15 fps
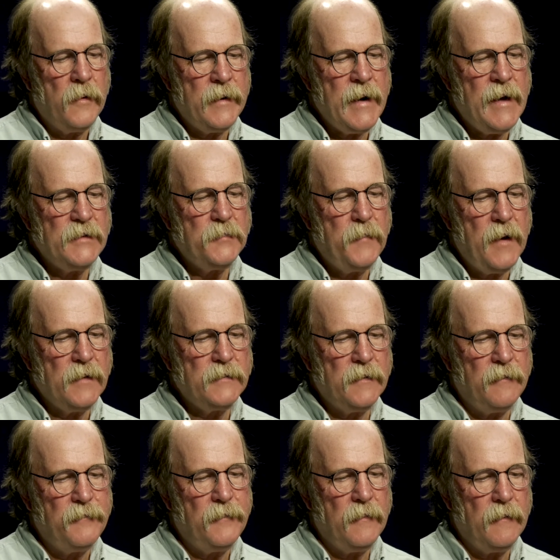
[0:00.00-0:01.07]
aspects
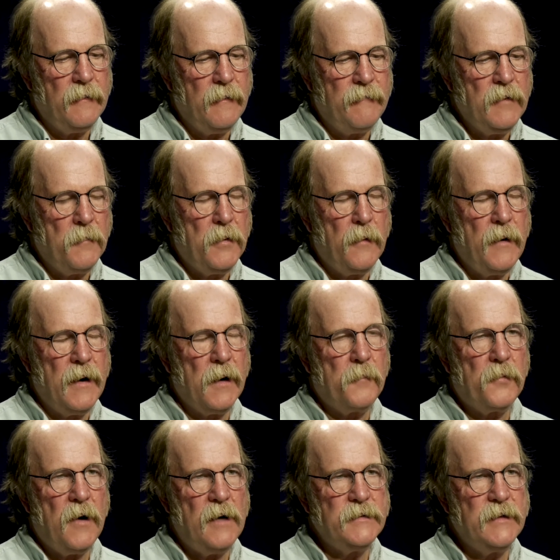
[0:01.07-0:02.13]
of the poetic
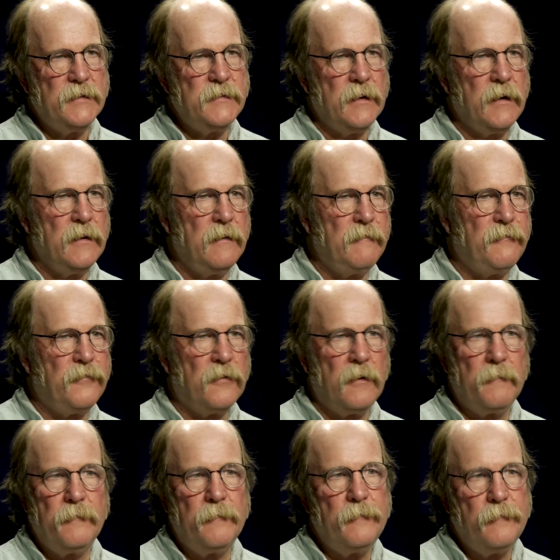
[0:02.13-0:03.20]
process that can
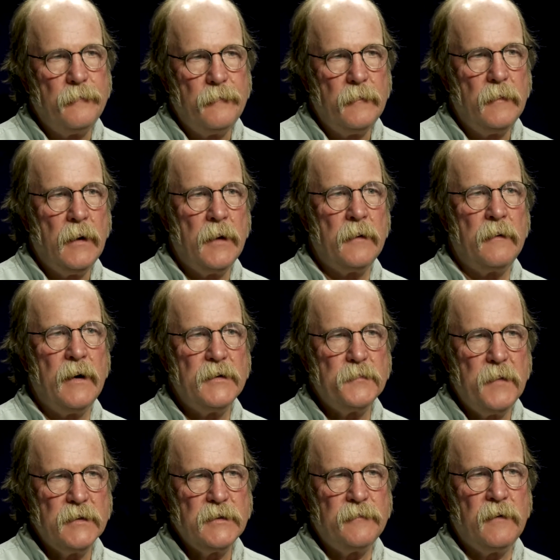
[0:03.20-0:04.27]
inform other
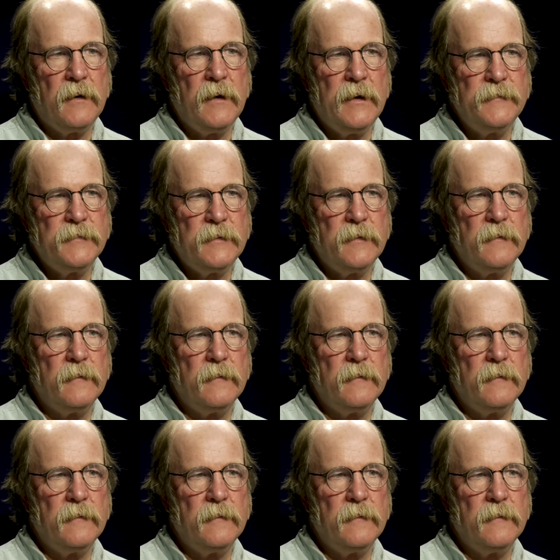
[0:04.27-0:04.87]
aspects of our lives too.